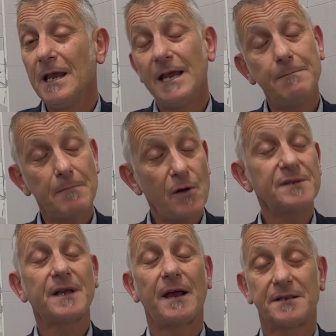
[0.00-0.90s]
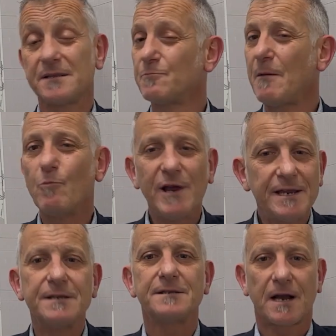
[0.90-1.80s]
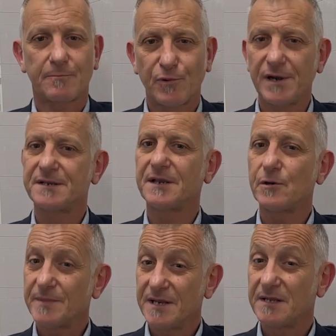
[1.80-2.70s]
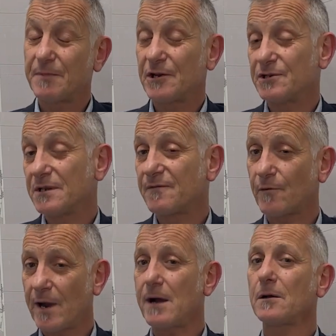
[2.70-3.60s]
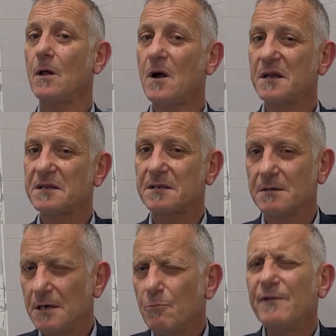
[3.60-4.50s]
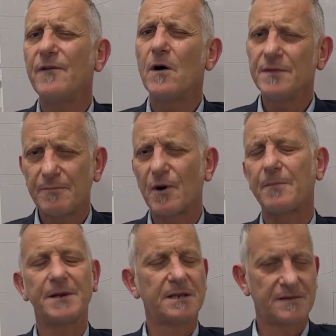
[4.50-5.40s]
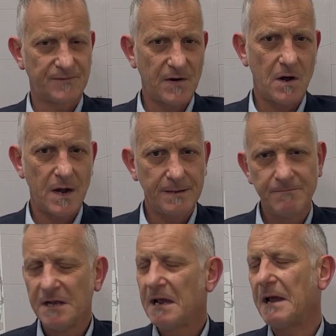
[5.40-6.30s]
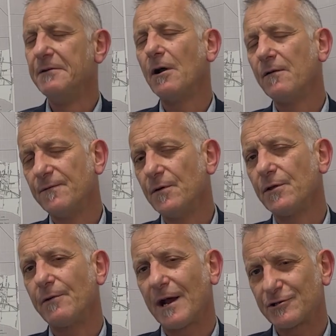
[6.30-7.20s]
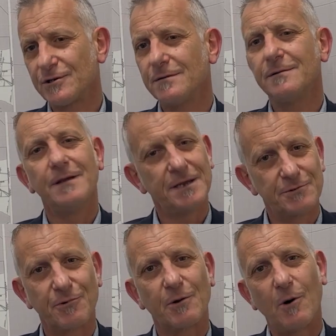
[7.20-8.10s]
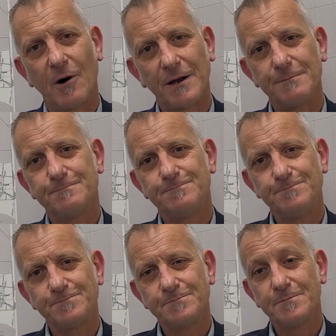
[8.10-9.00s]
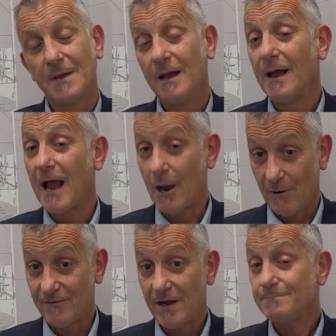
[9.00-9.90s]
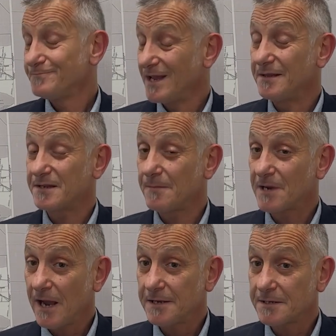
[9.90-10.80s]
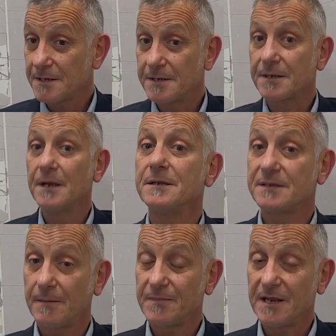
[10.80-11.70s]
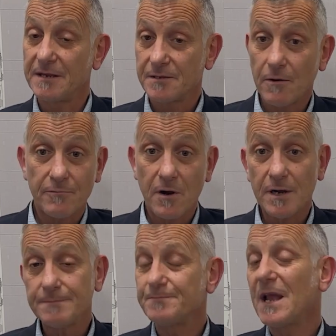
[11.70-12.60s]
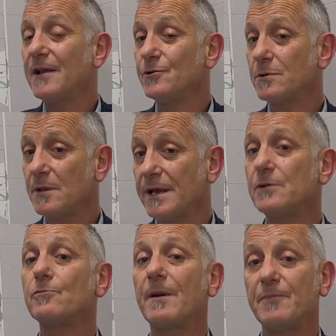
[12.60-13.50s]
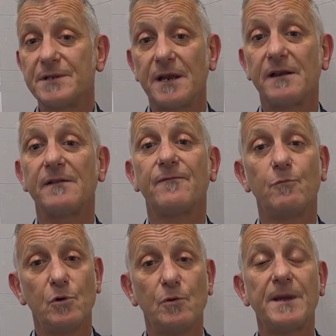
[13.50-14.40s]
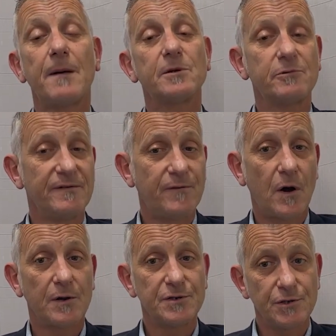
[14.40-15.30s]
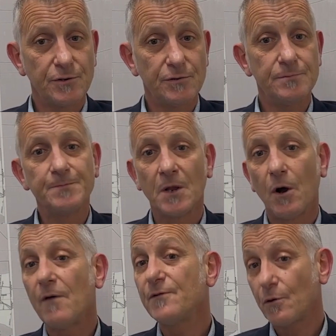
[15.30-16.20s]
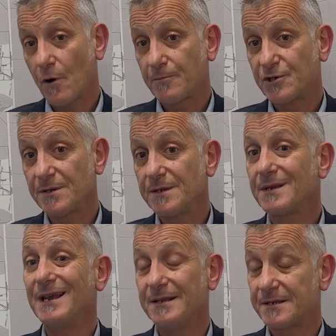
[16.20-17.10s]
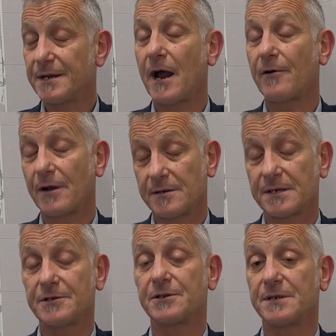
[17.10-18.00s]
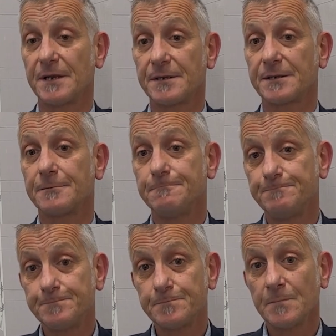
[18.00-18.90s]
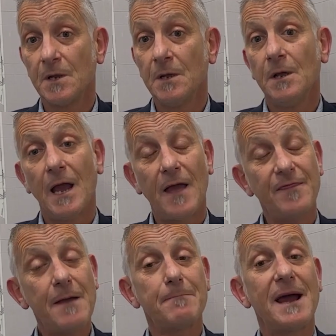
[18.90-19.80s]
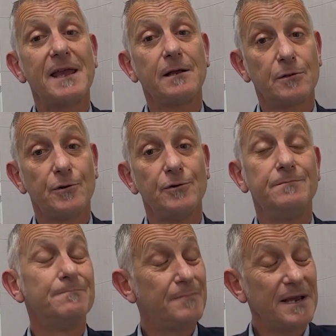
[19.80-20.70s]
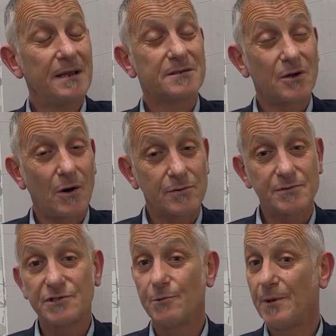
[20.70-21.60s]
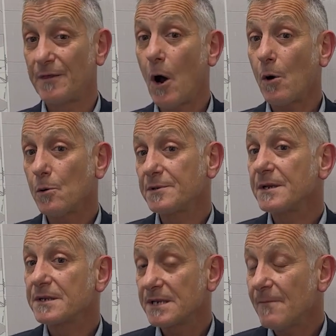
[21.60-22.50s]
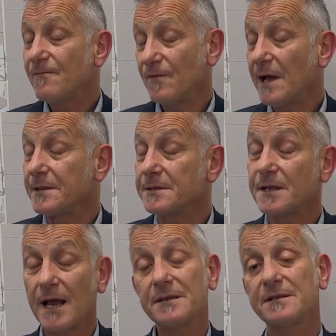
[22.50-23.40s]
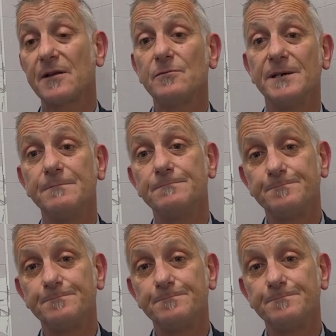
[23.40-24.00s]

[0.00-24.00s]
In most cases, when we conduct pre-settlement inspections for our clients, we find the property is fine and no further action is required. However, in some cases, something is not right and your legal representative will be able to advise you of your options in scenarios such as this. And that may include being entitled to withhold some funds at settlement.